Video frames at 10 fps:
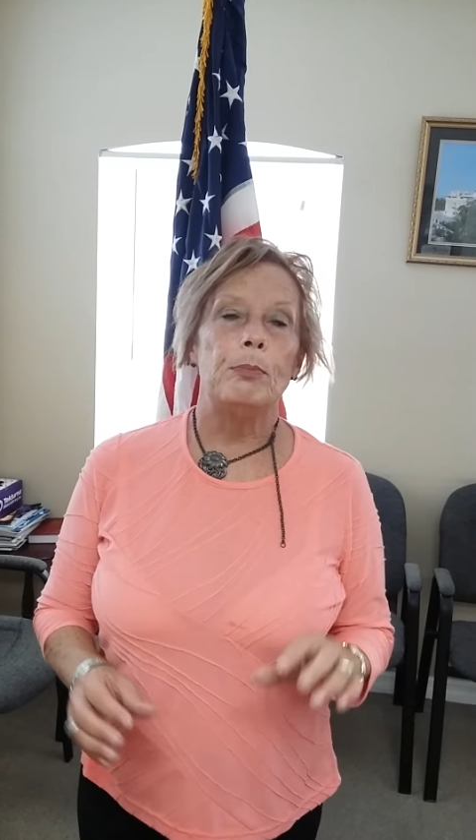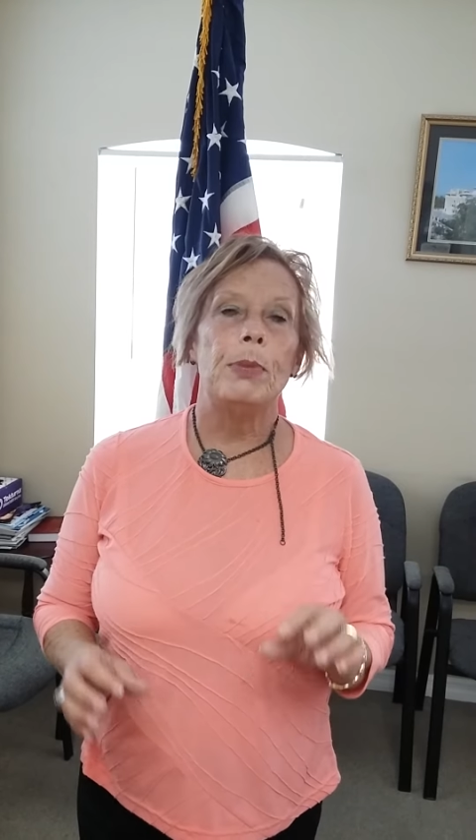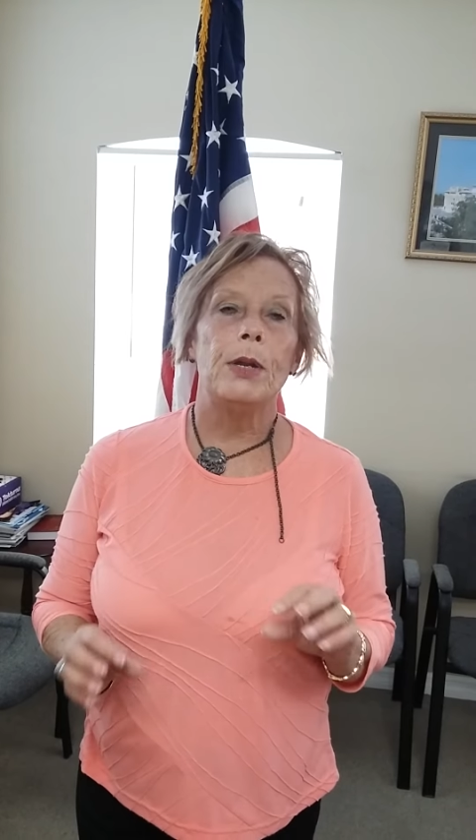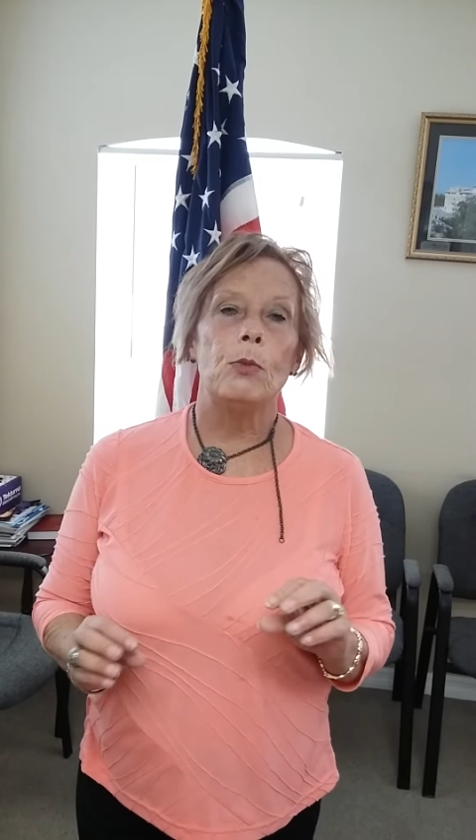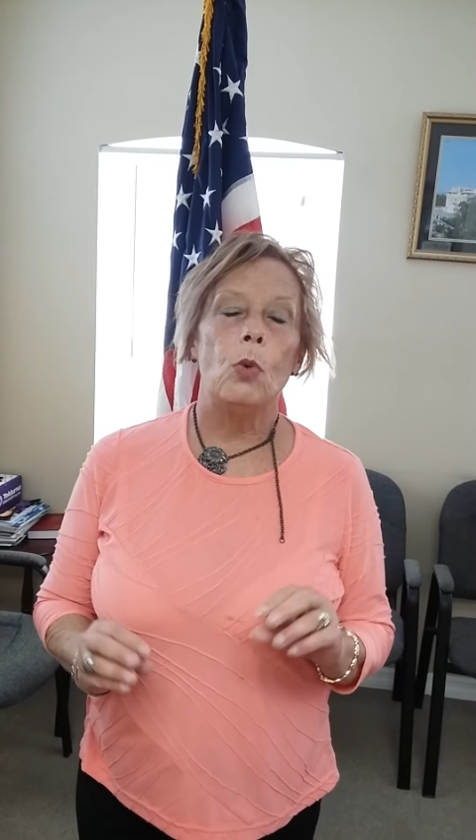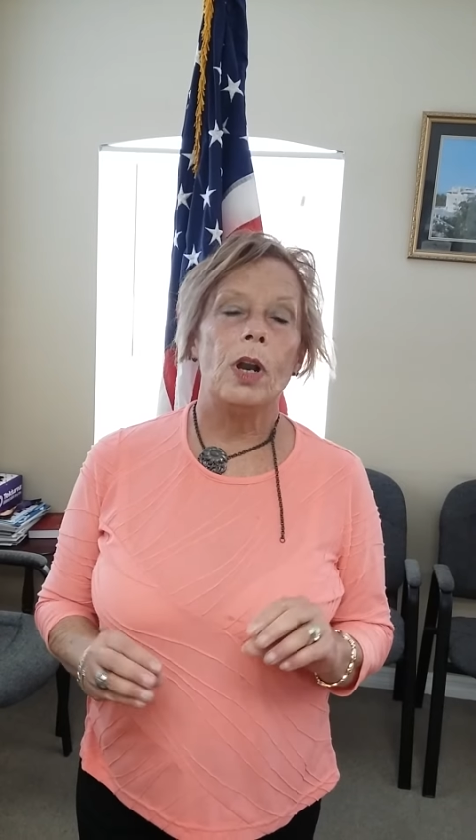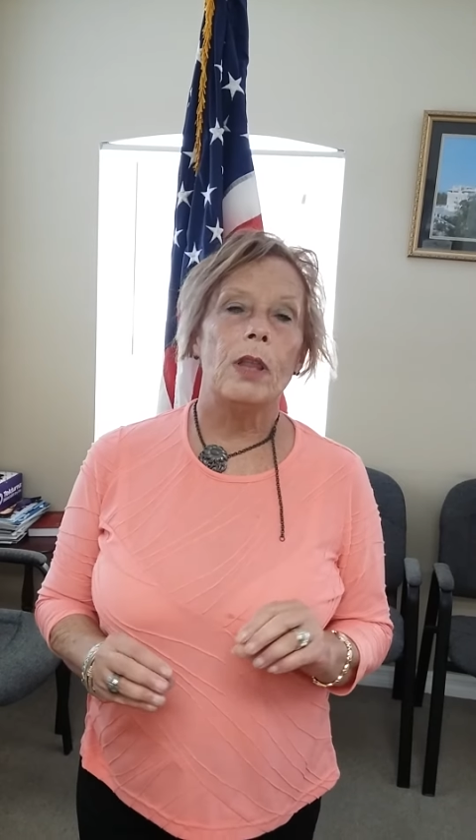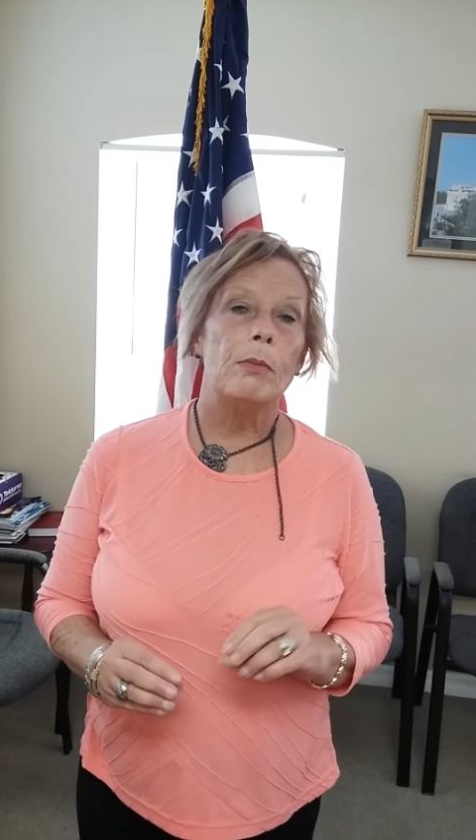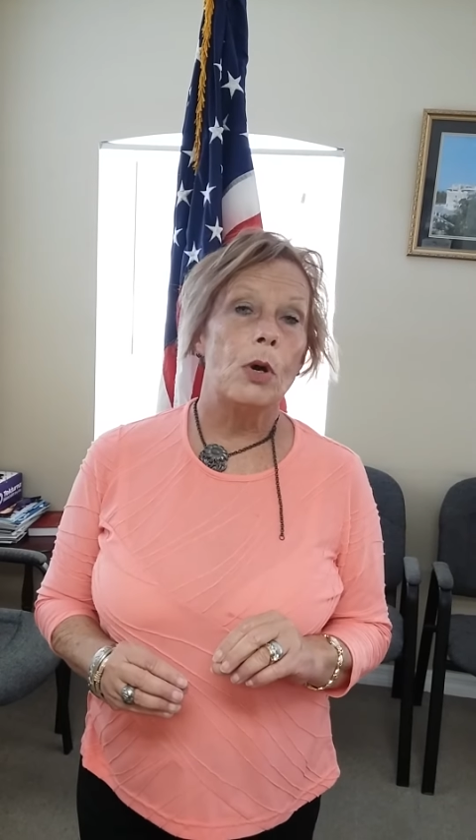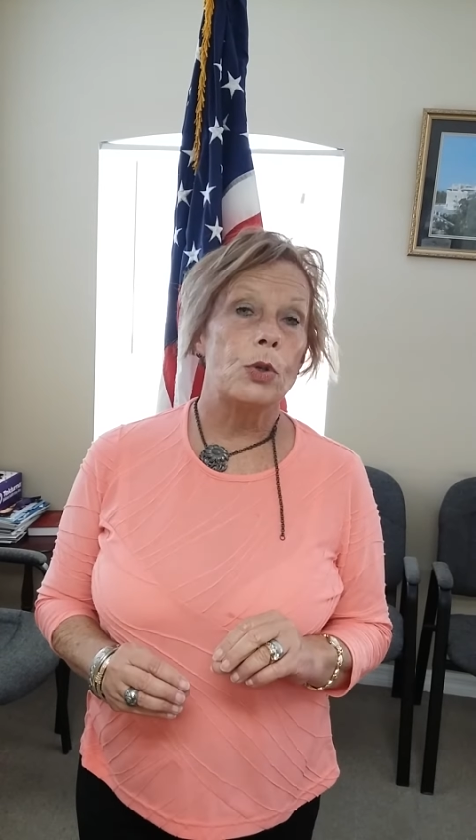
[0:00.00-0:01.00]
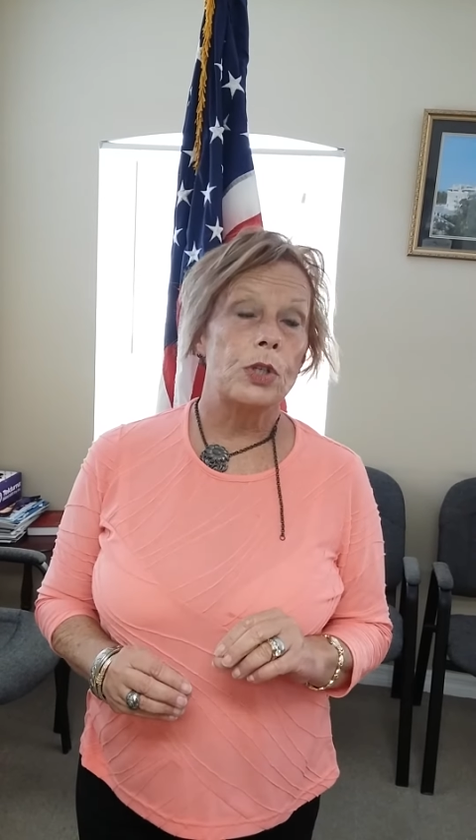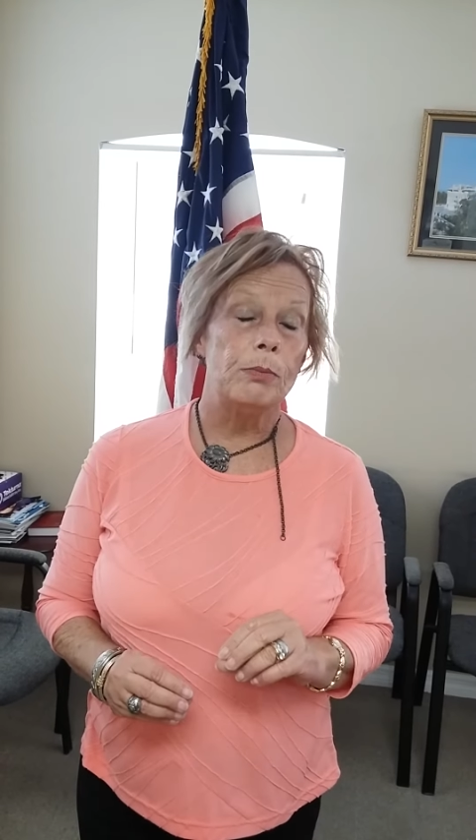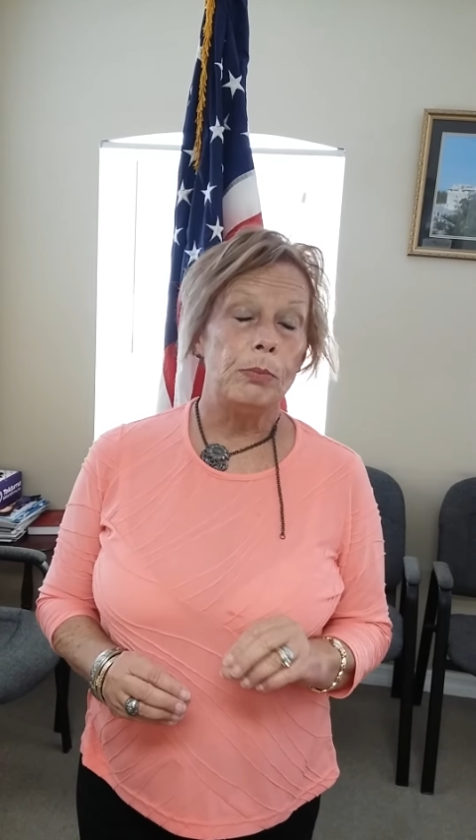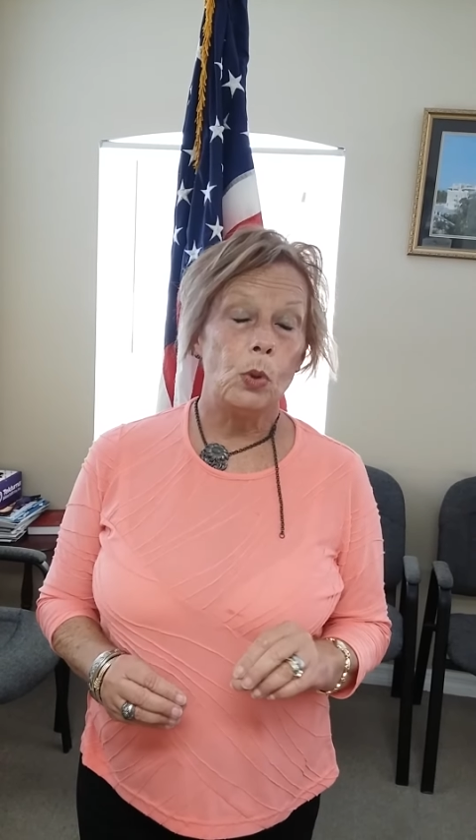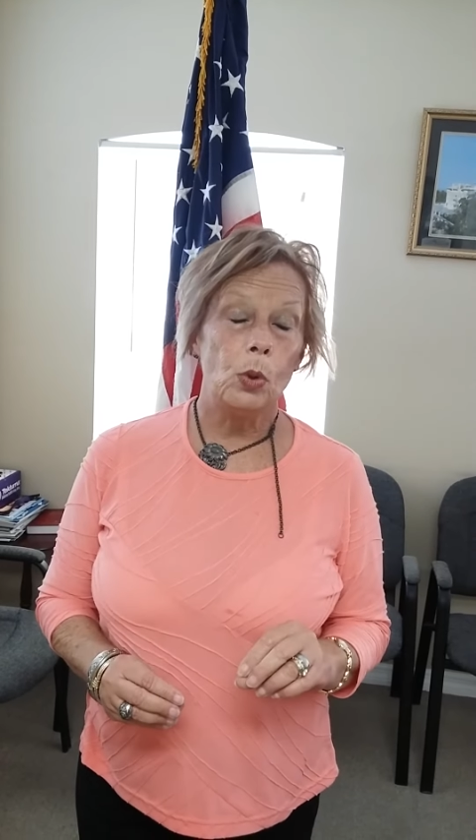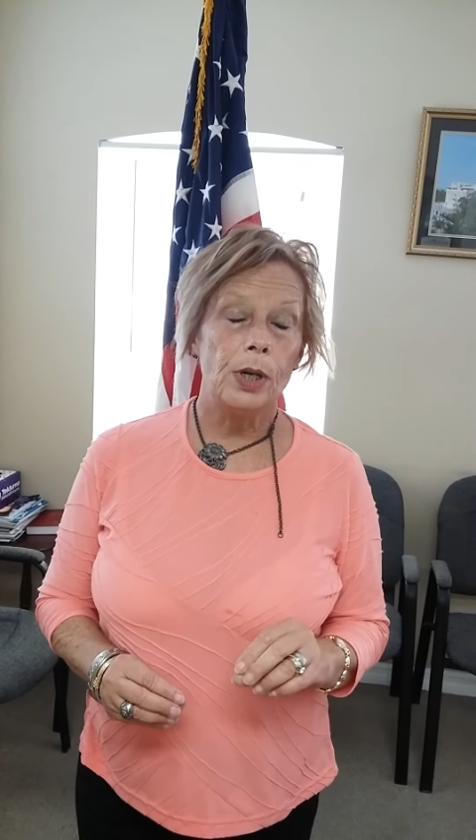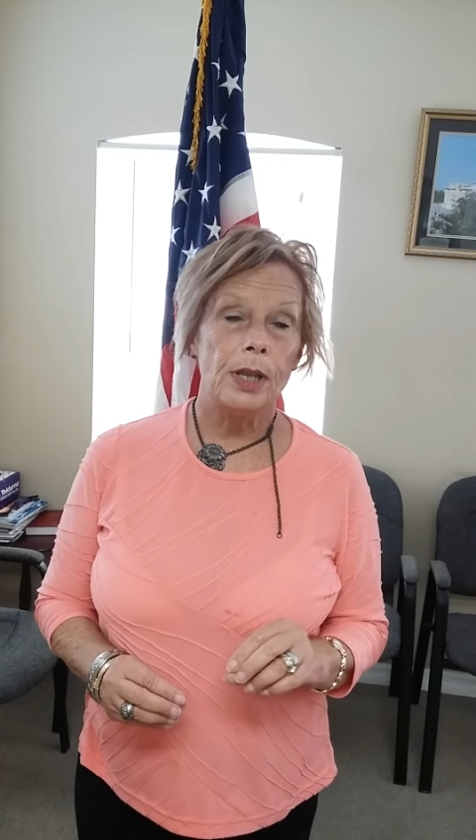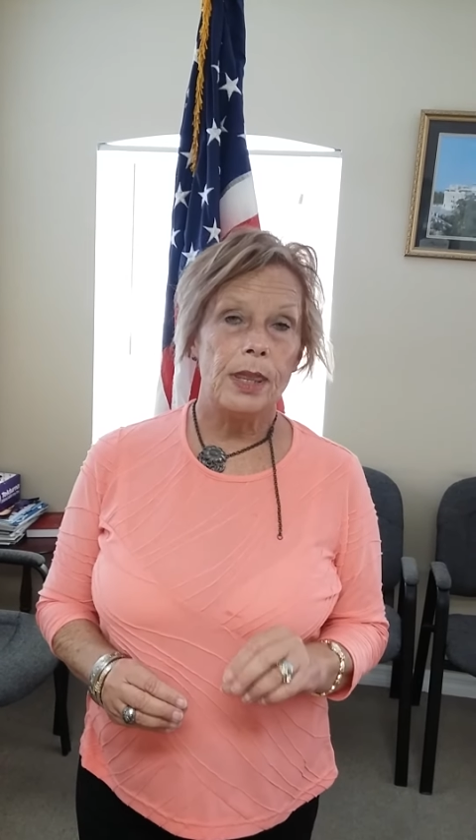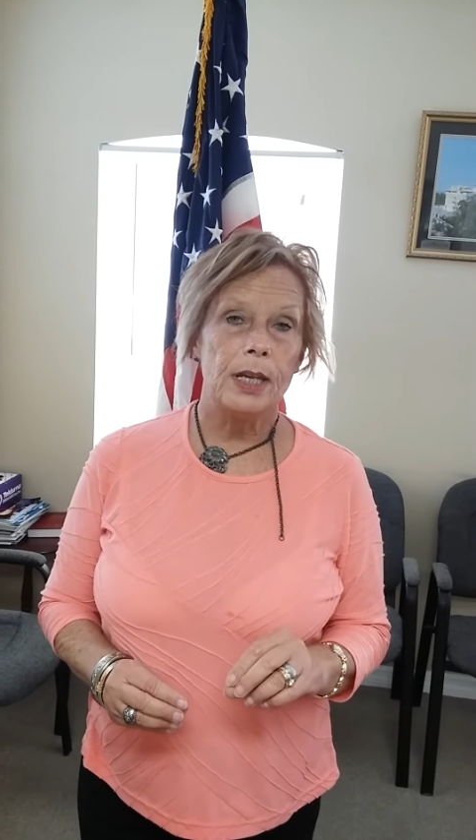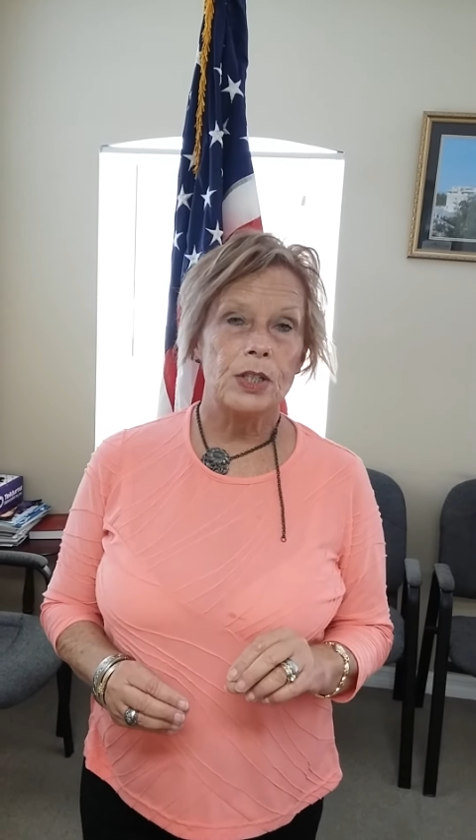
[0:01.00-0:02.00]
But one of the most
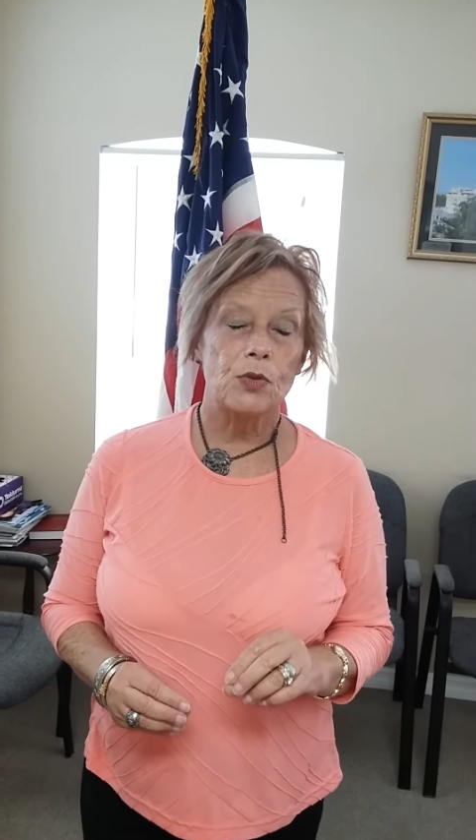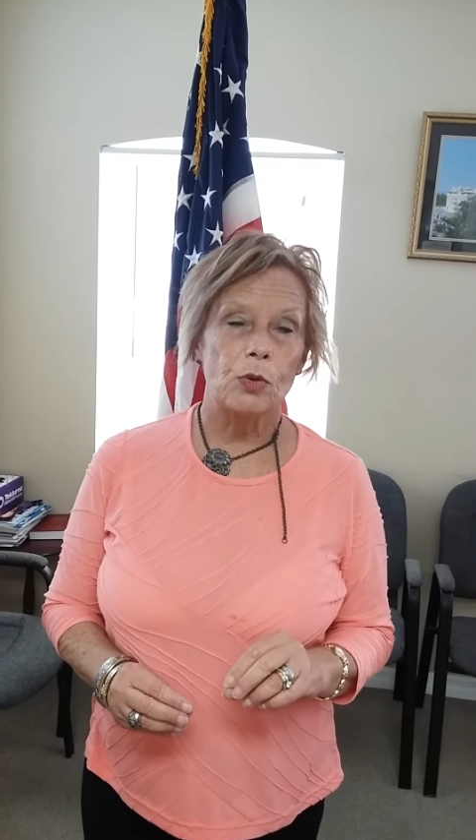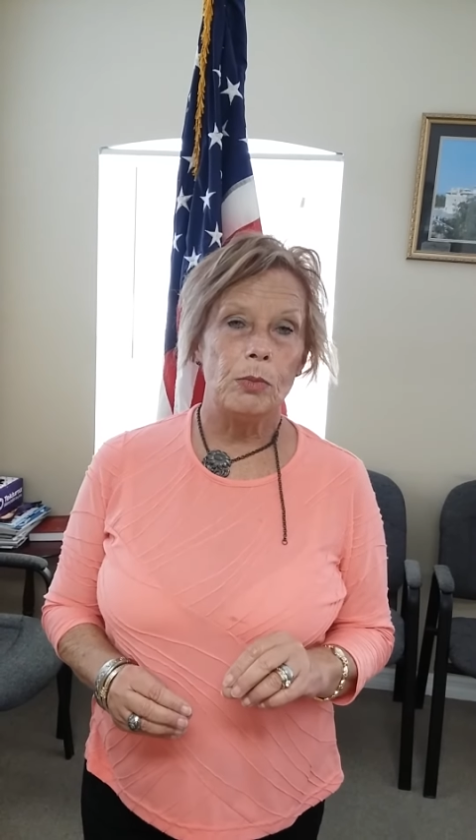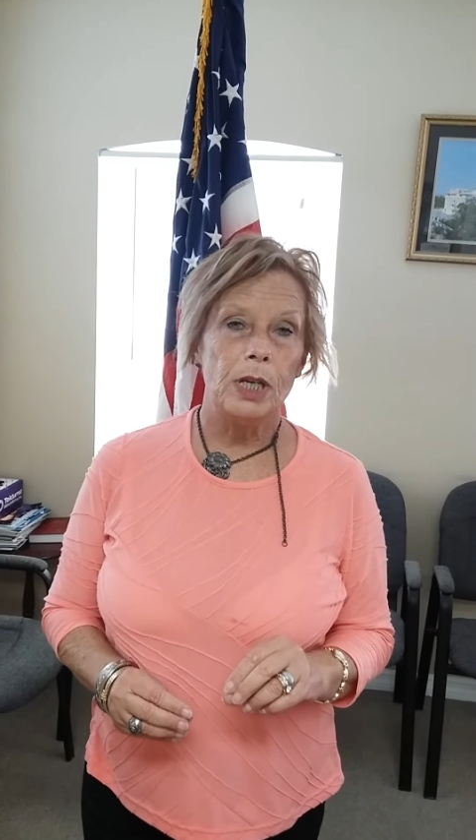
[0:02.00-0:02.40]
important things for